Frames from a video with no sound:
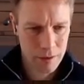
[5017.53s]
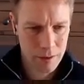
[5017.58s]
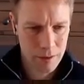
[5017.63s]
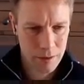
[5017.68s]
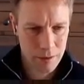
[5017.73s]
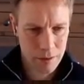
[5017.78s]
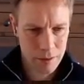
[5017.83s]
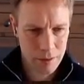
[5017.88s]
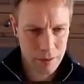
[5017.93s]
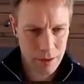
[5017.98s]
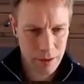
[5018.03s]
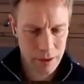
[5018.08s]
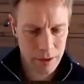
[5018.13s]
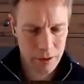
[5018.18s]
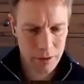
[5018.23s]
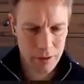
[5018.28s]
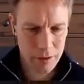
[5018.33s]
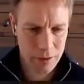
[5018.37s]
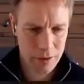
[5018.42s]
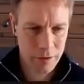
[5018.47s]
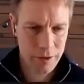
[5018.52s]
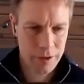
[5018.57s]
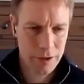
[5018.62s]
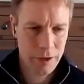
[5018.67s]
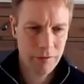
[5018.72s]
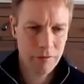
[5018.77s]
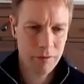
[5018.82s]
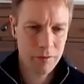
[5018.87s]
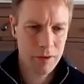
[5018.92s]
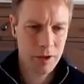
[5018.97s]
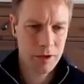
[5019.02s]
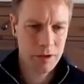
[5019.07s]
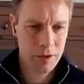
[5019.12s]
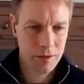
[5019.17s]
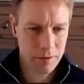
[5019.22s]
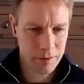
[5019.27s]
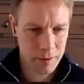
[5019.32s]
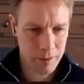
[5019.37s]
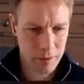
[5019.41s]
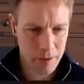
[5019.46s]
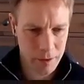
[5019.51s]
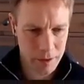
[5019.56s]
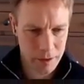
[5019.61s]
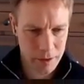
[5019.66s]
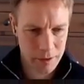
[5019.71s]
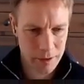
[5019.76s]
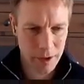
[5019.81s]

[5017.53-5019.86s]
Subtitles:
Okay, good. So extend from slice seems to be working.